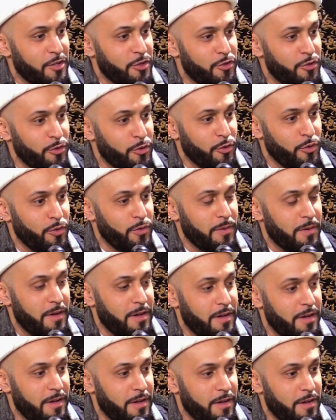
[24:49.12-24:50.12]
to
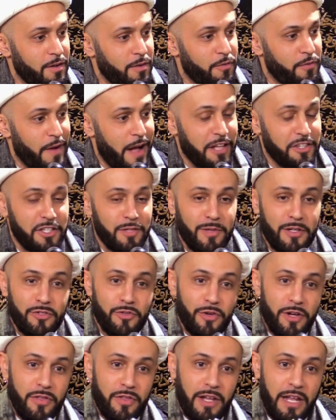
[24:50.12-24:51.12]
Fatima
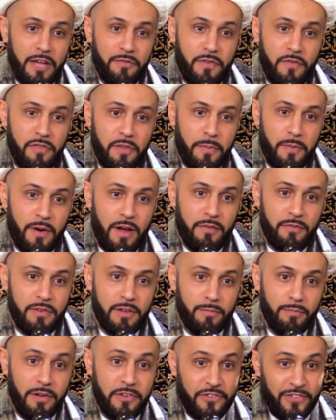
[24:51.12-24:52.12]
during the life of the
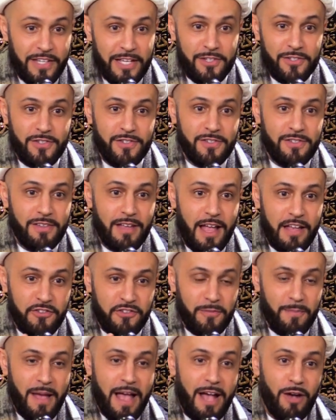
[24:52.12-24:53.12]
Prophet. But since
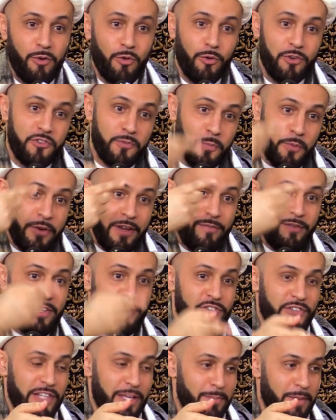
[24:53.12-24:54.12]
Asma was
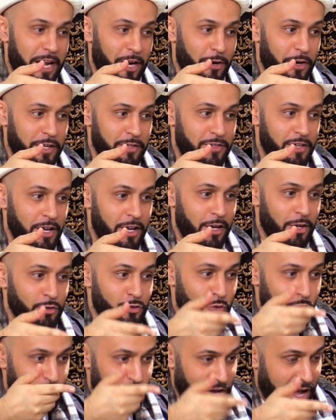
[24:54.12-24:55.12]
previously married
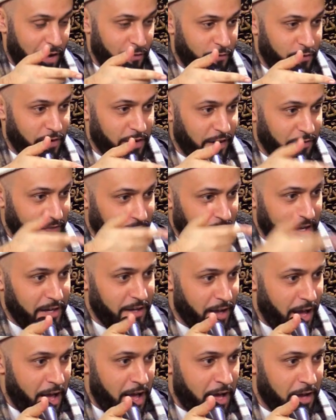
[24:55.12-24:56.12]
to Ja'far
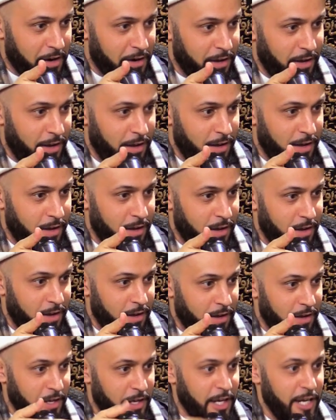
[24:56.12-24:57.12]
al-Tayyar,
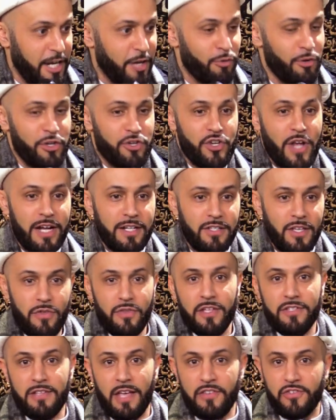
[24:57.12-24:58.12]
he
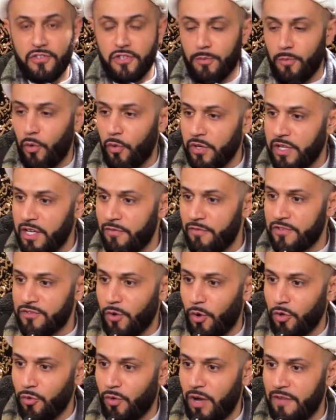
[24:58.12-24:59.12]
rejected the testimony of his
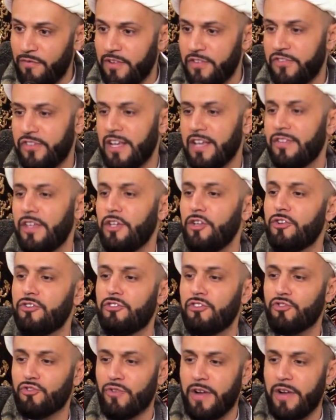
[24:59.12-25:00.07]
own wife and saying that you're just